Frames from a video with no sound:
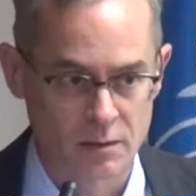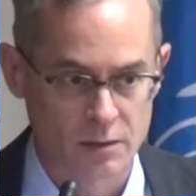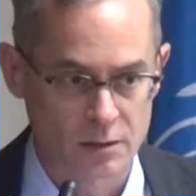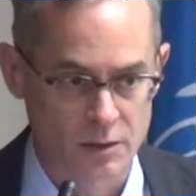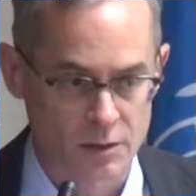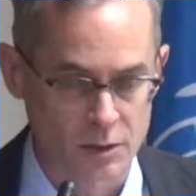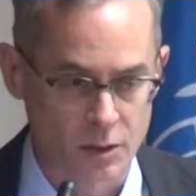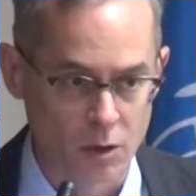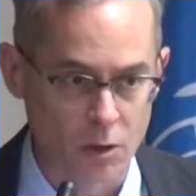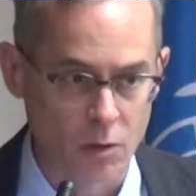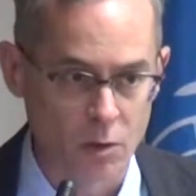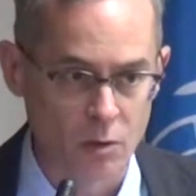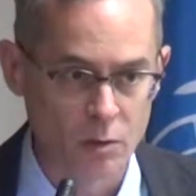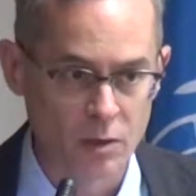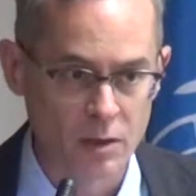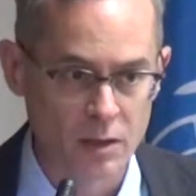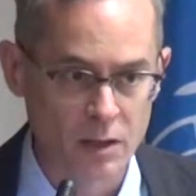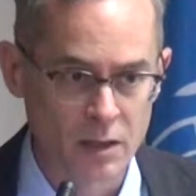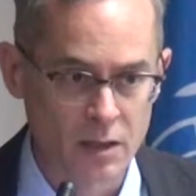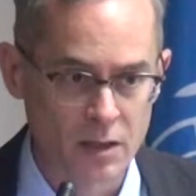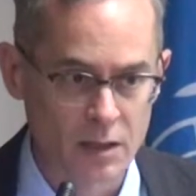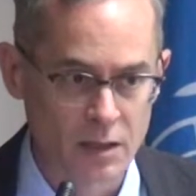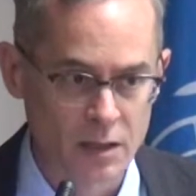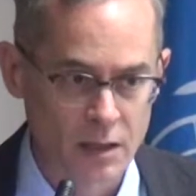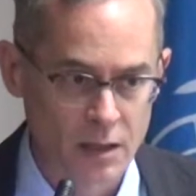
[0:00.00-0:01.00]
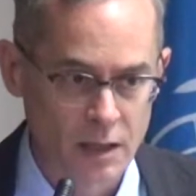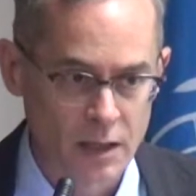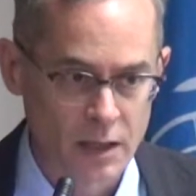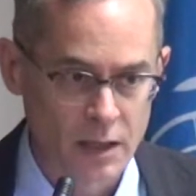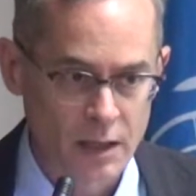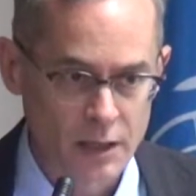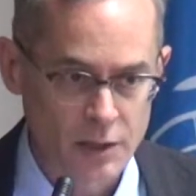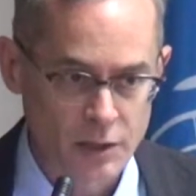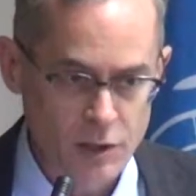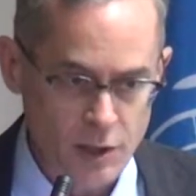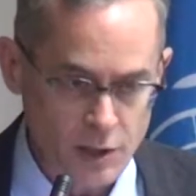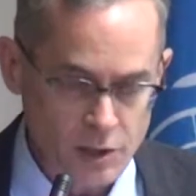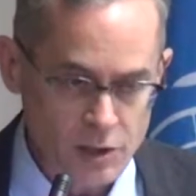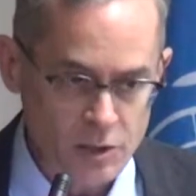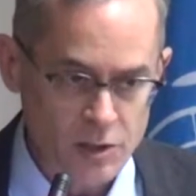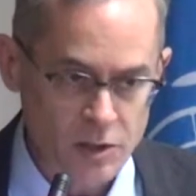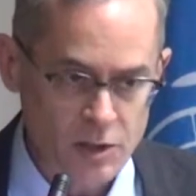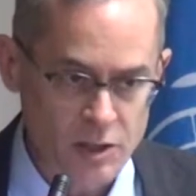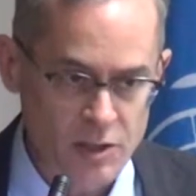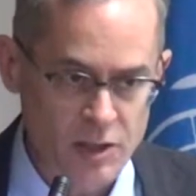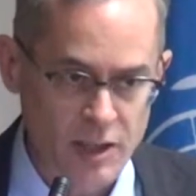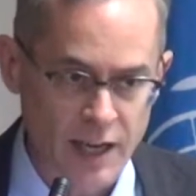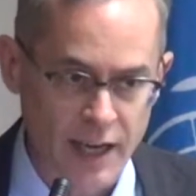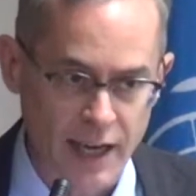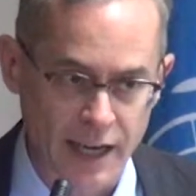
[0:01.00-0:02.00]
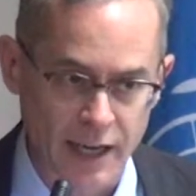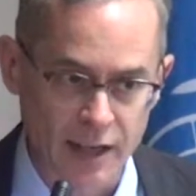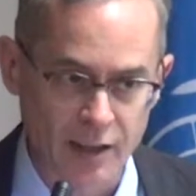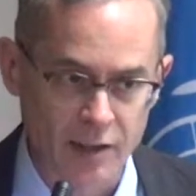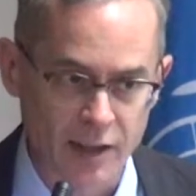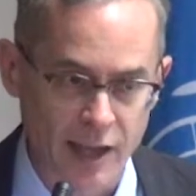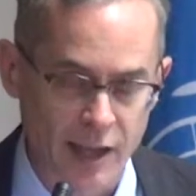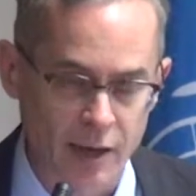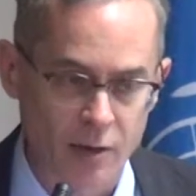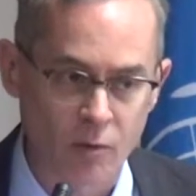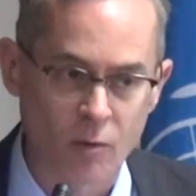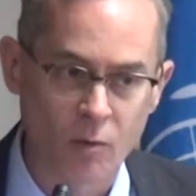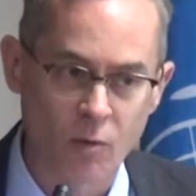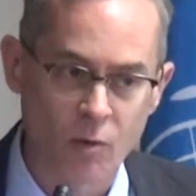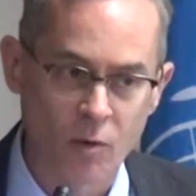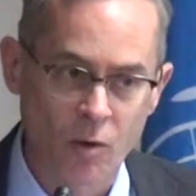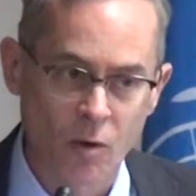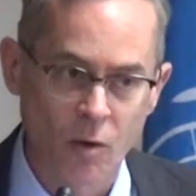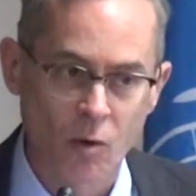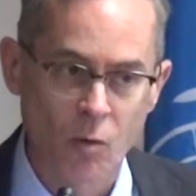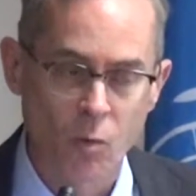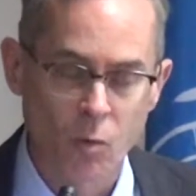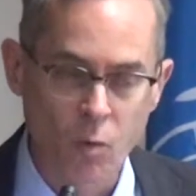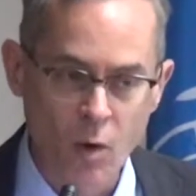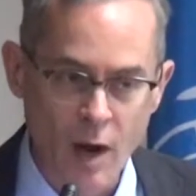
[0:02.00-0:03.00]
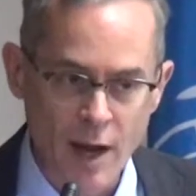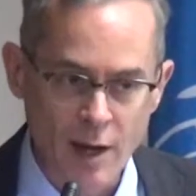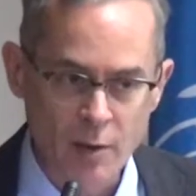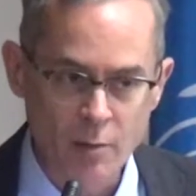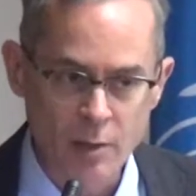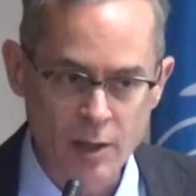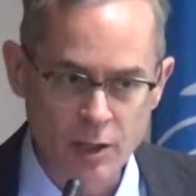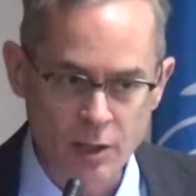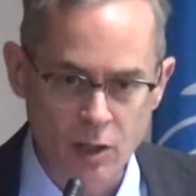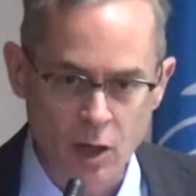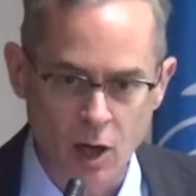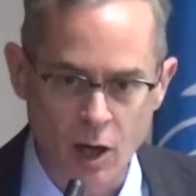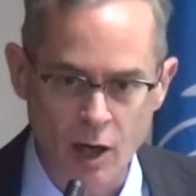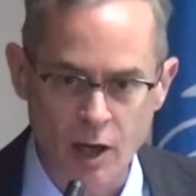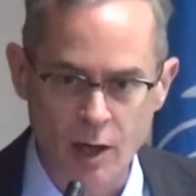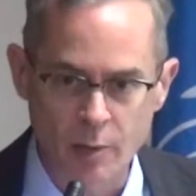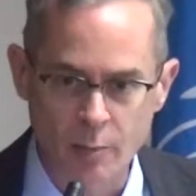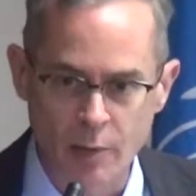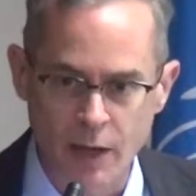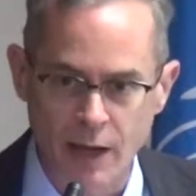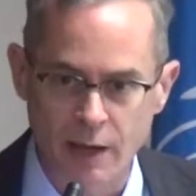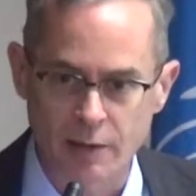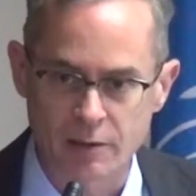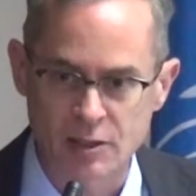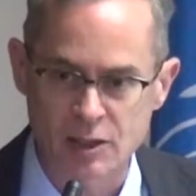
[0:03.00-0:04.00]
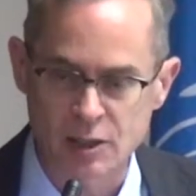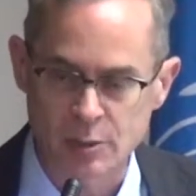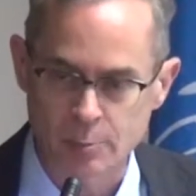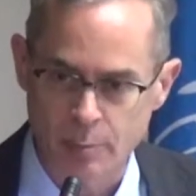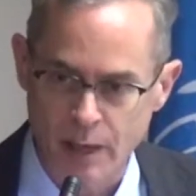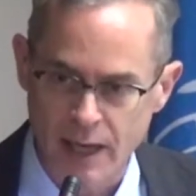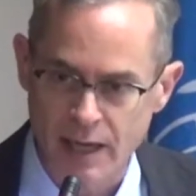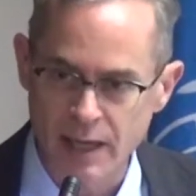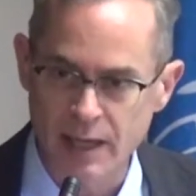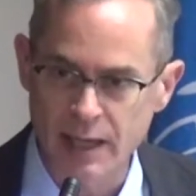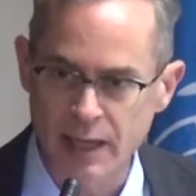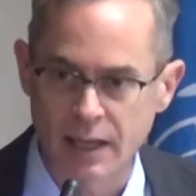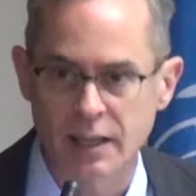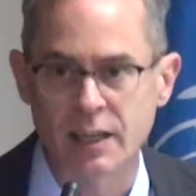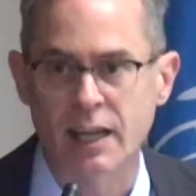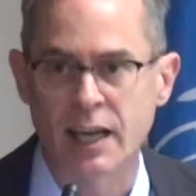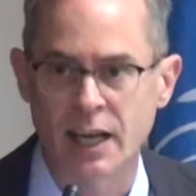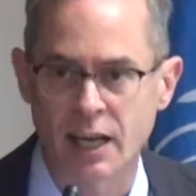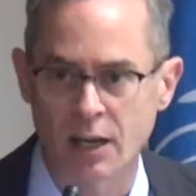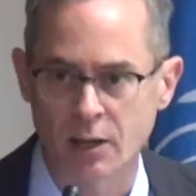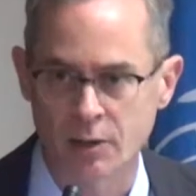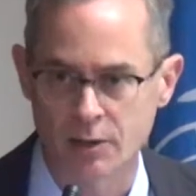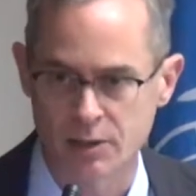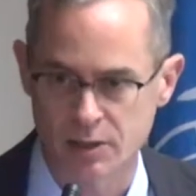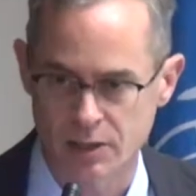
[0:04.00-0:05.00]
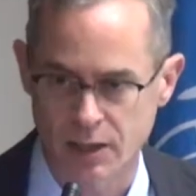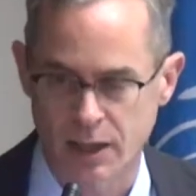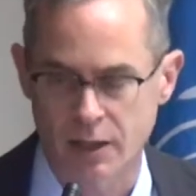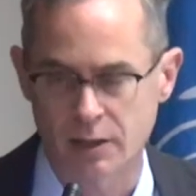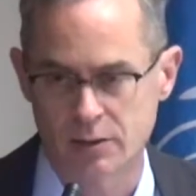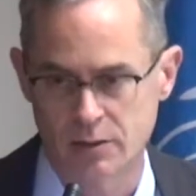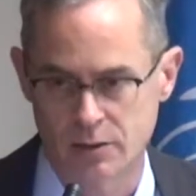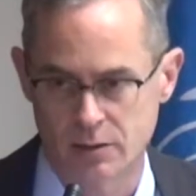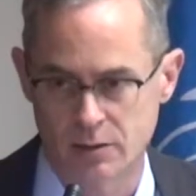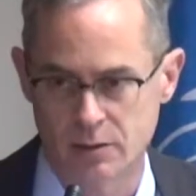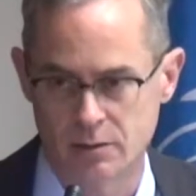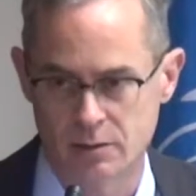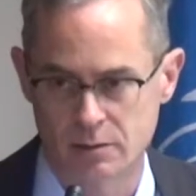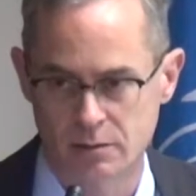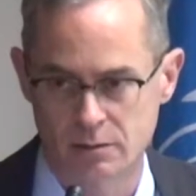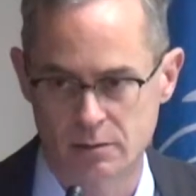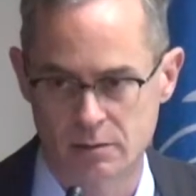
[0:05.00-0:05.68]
So just to say that when we talk about spending in the health sector,